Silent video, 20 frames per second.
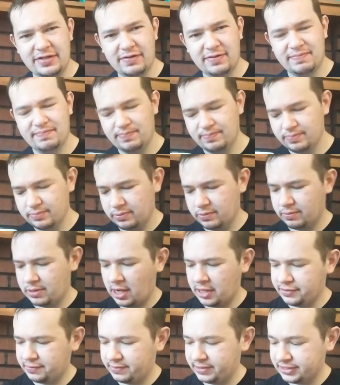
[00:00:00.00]
the
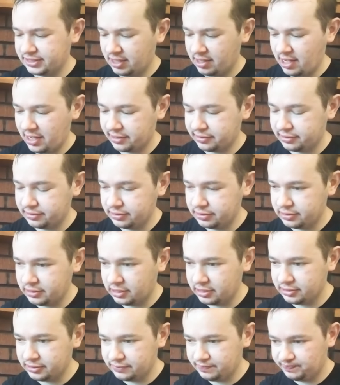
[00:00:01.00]
other ones I had
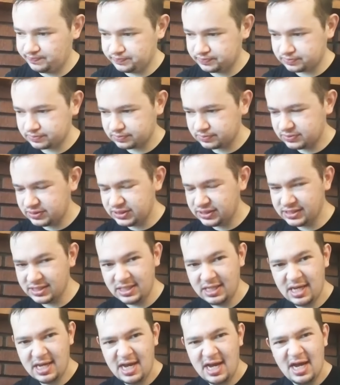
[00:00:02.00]
does.
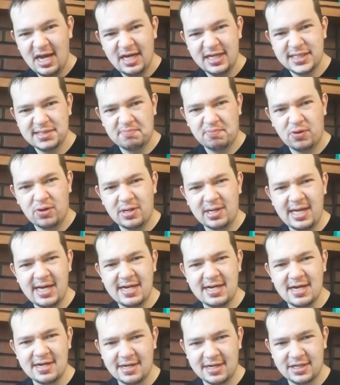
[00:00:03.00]
It's more
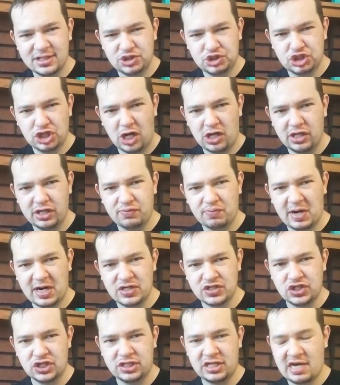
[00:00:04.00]
like a Jolly
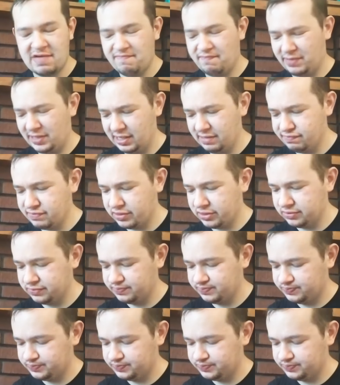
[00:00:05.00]
Rancher type flavor.